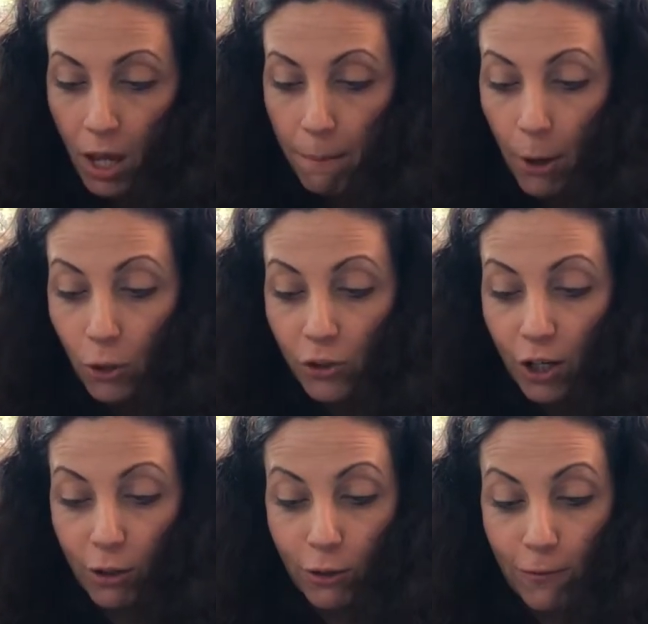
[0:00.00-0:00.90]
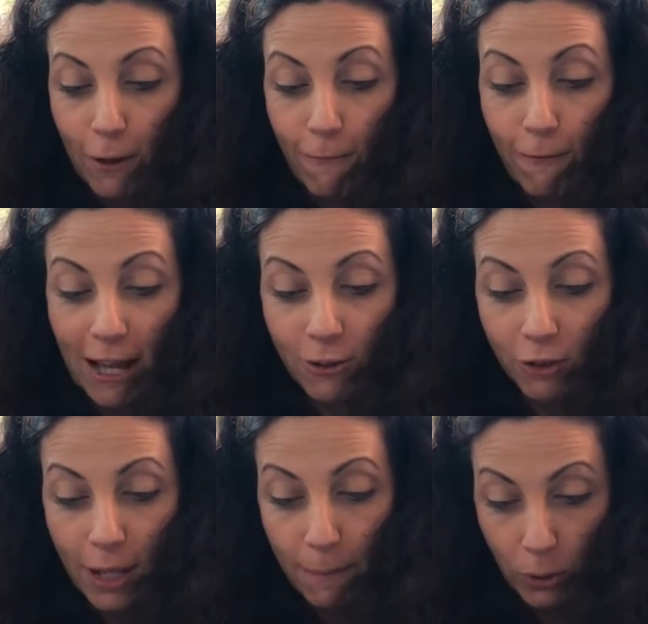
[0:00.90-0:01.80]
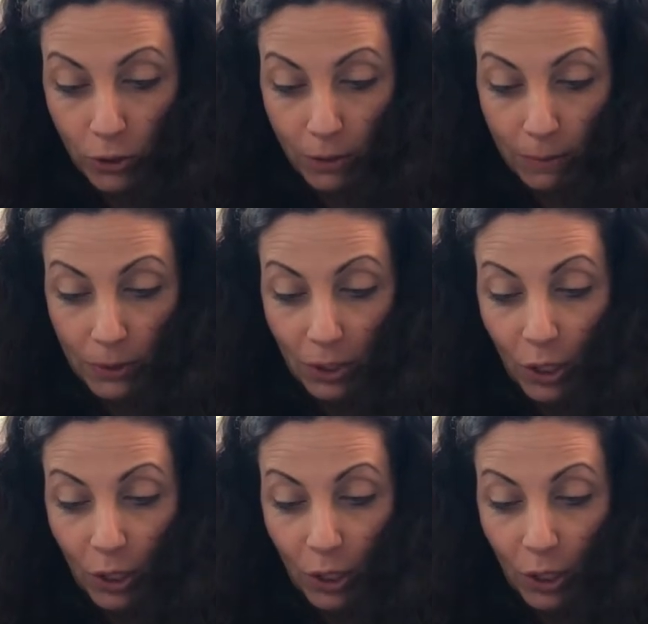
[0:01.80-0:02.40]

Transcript: Both girls fell flat on their bottoms,